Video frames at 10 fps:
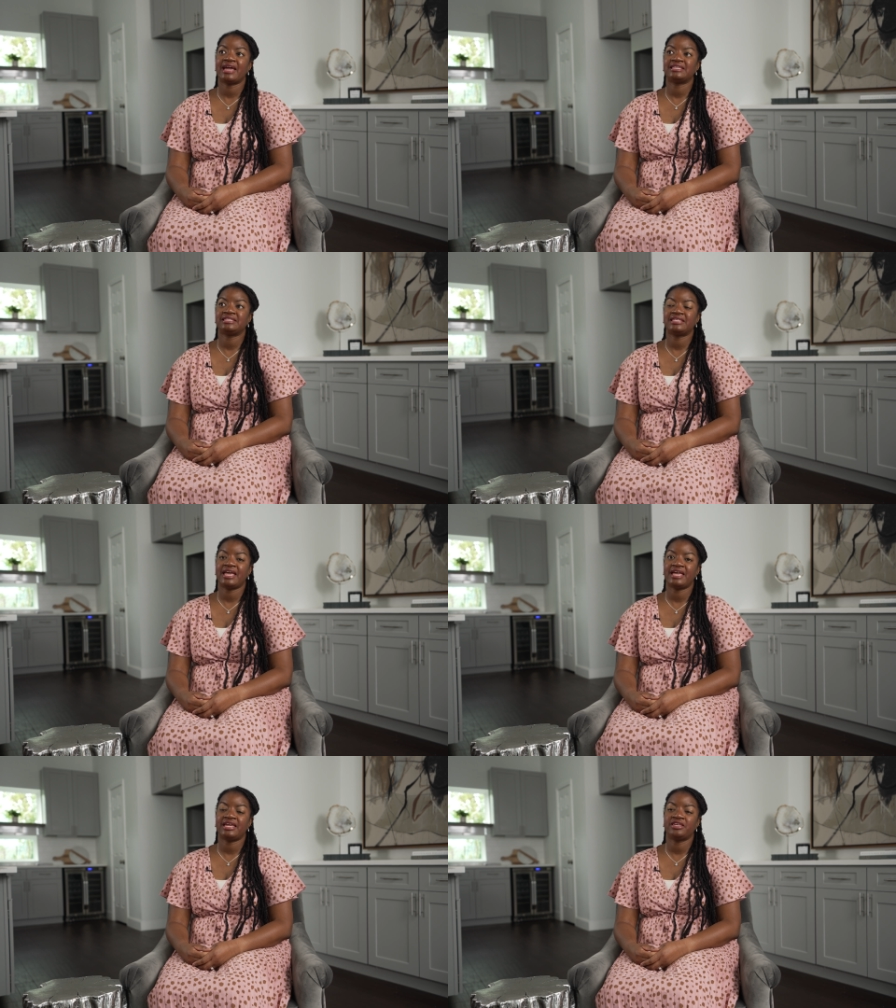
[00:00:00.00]
I
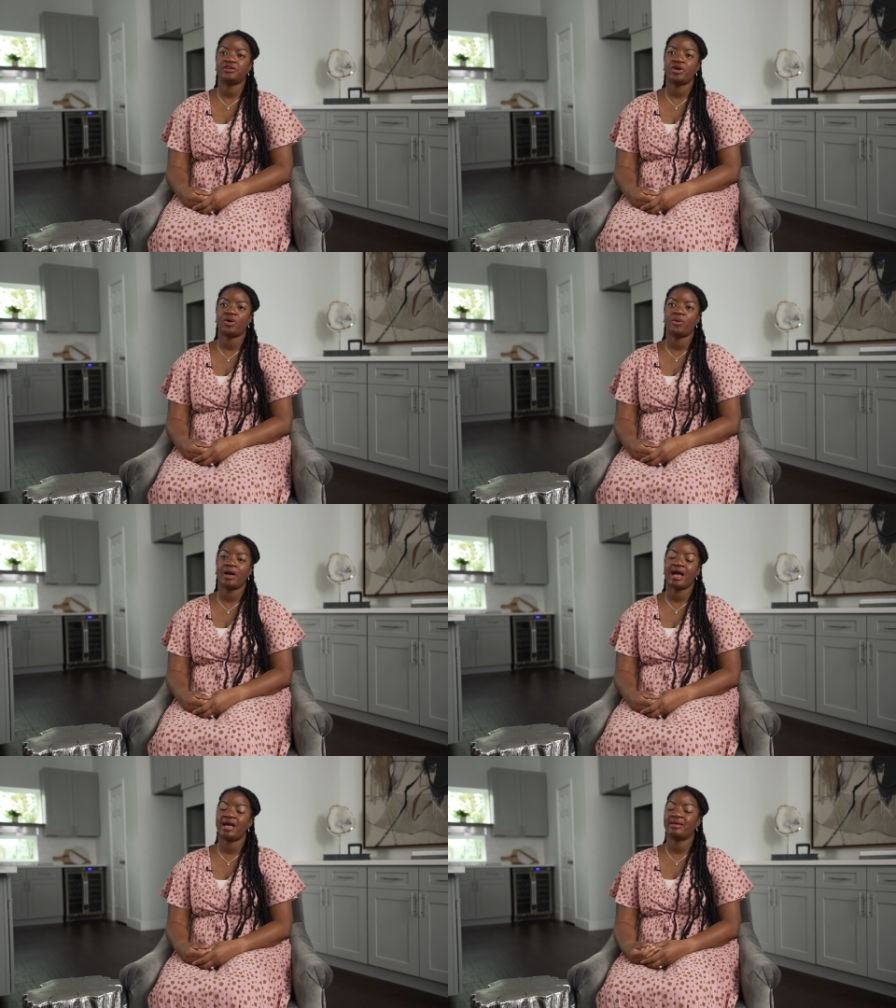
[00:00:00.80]
said,
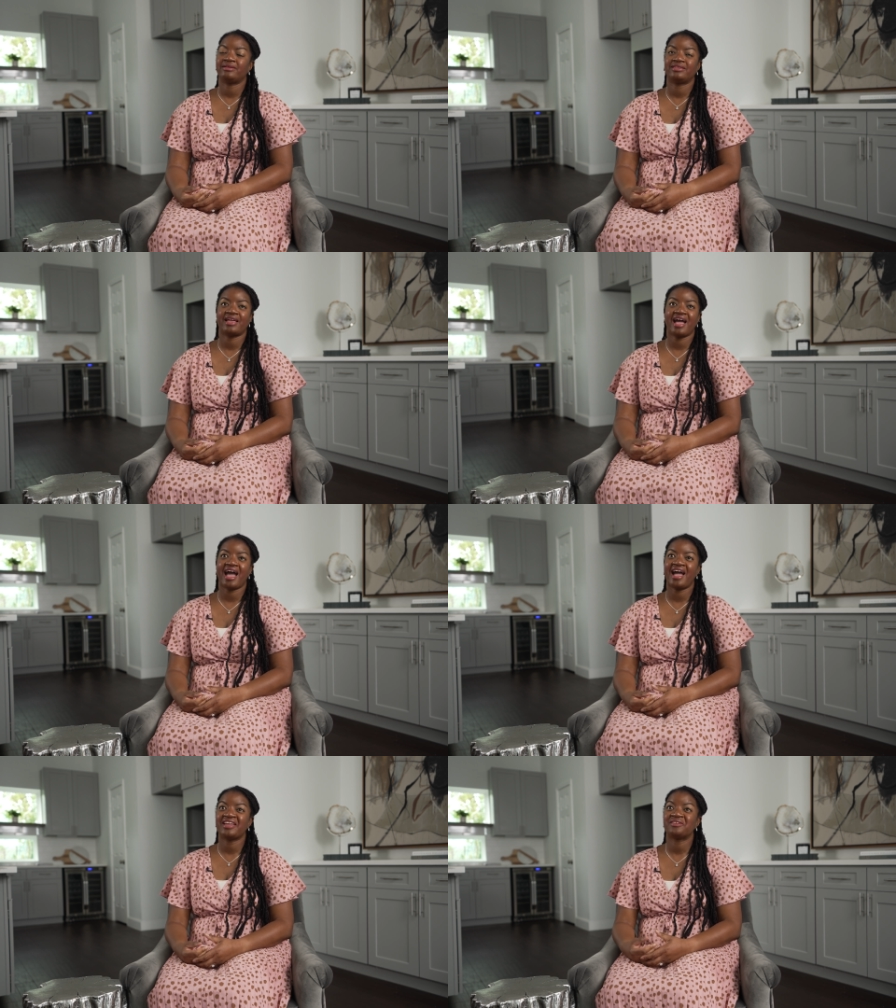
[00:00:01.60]

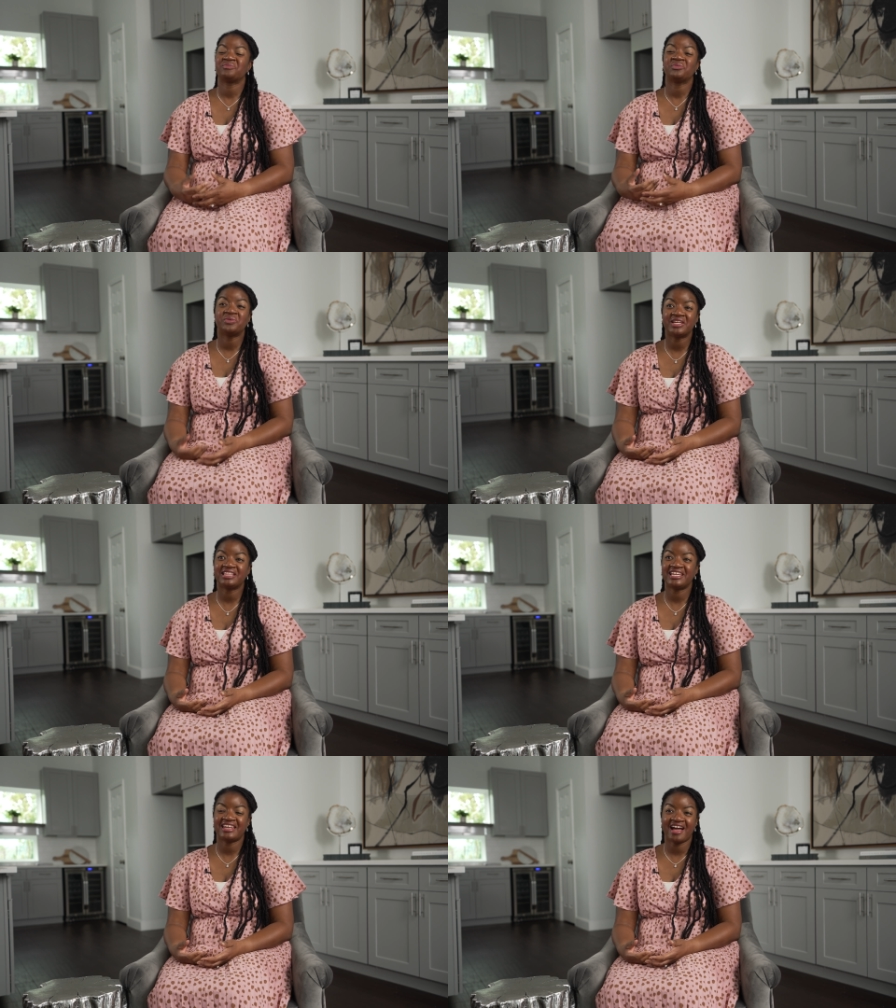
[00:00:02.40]
I am
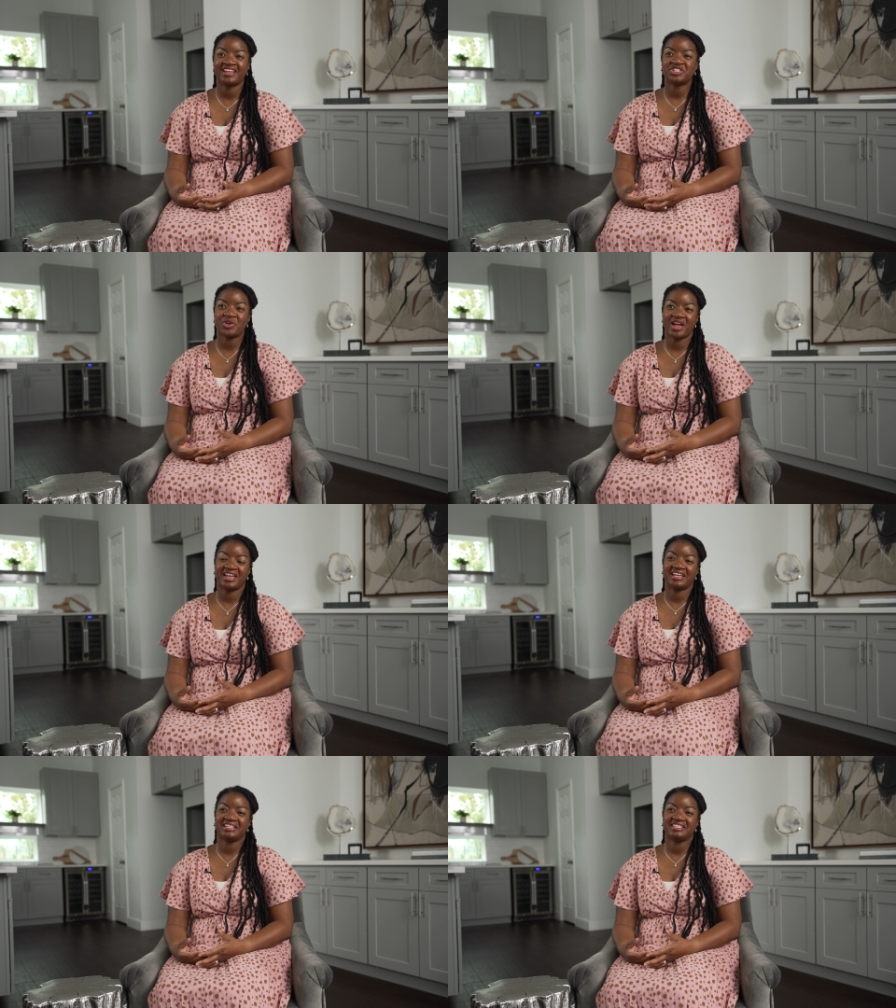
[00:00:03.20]
really not
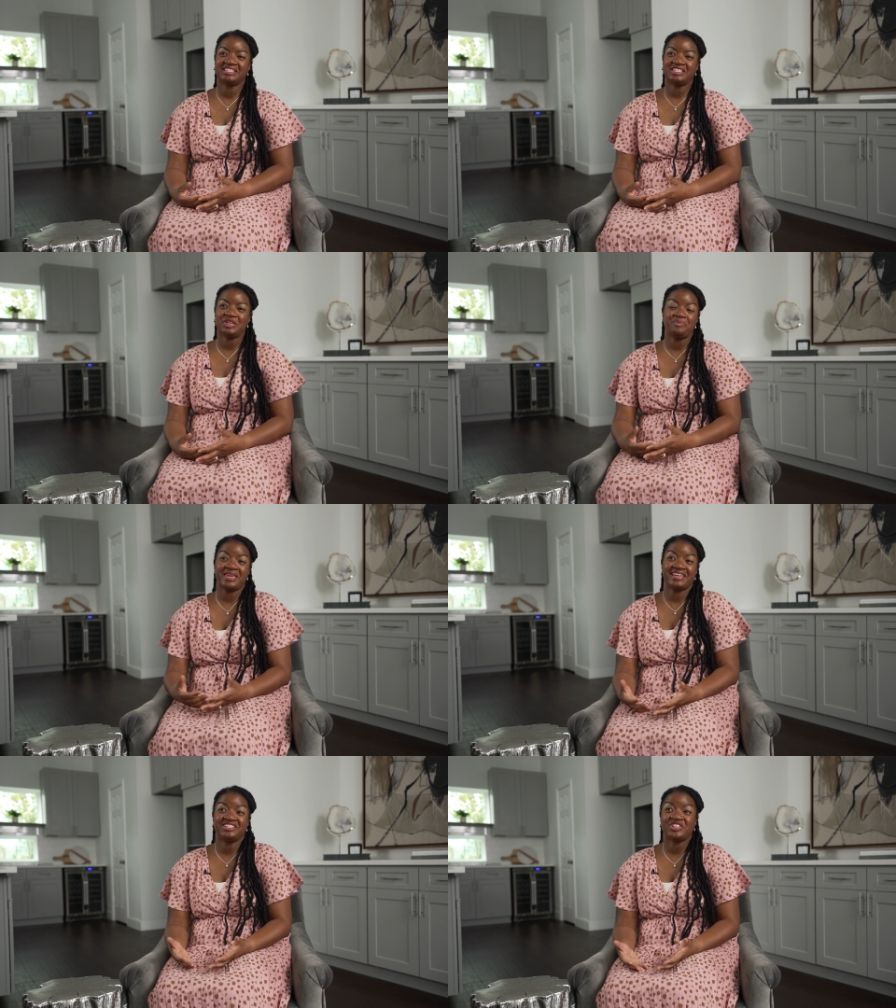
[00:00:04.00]
trying to
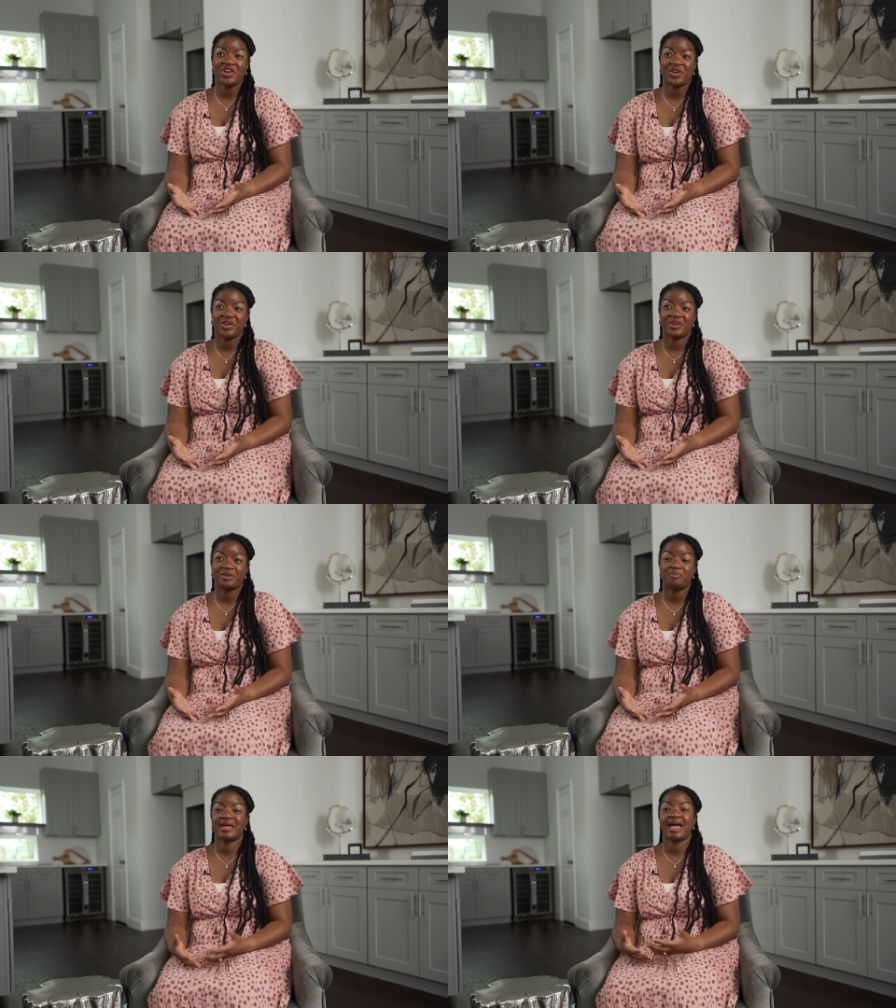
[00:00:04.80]
be a jerk,
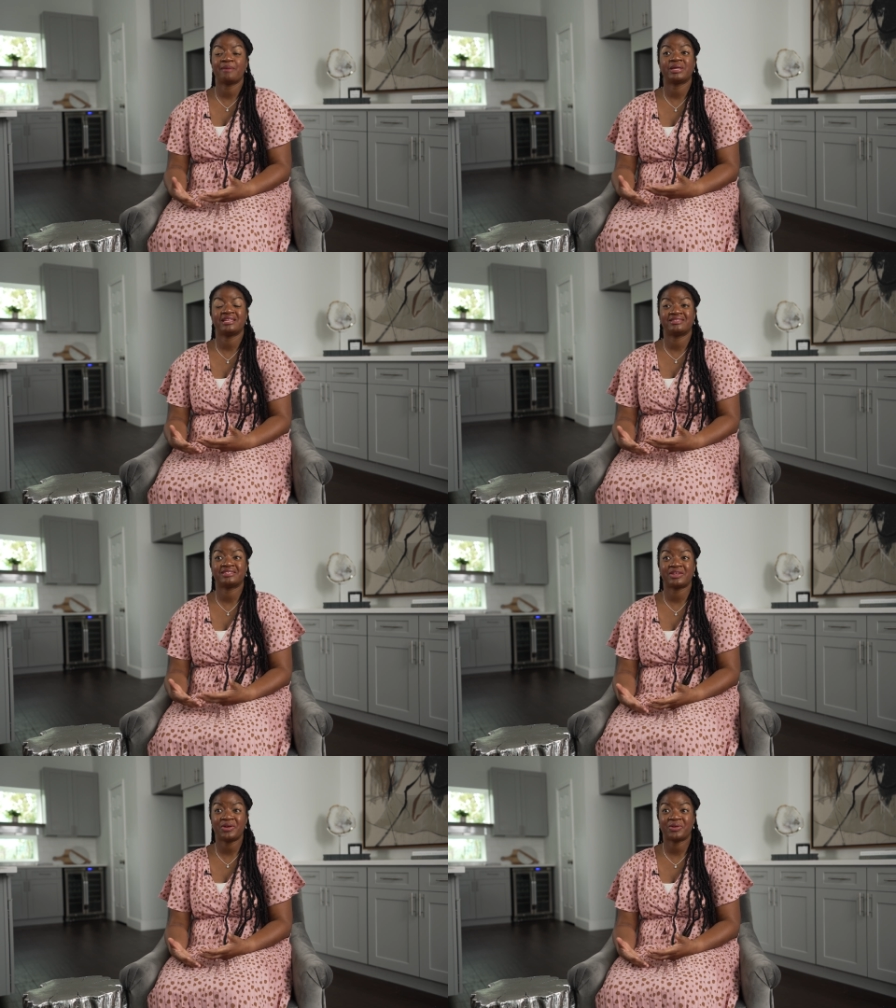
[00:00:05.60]
but I'm
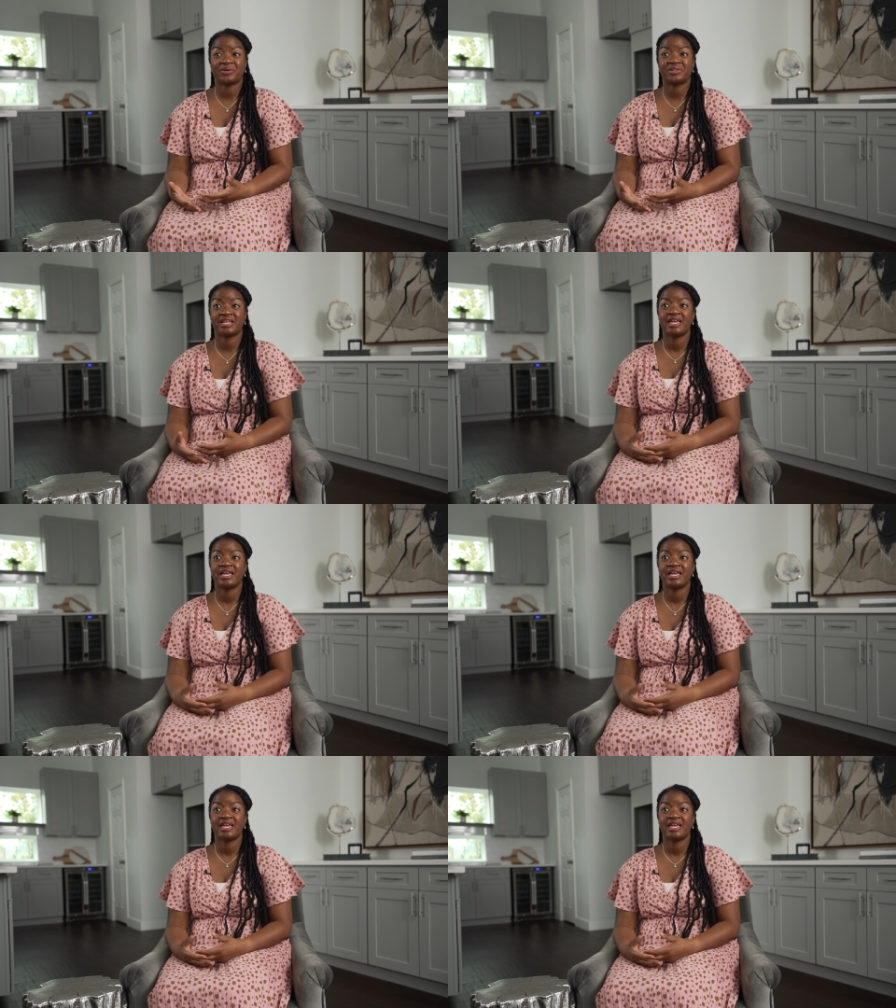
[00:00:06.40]
concerned